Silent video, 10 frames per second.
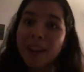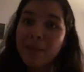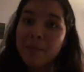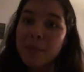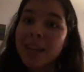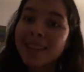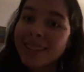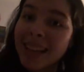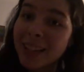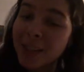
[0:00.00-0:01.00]
because
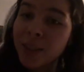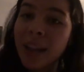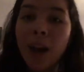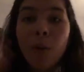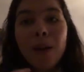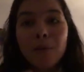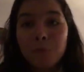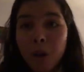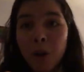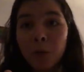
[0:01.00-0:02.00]
that's just how I
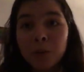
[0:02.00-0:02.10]
roll.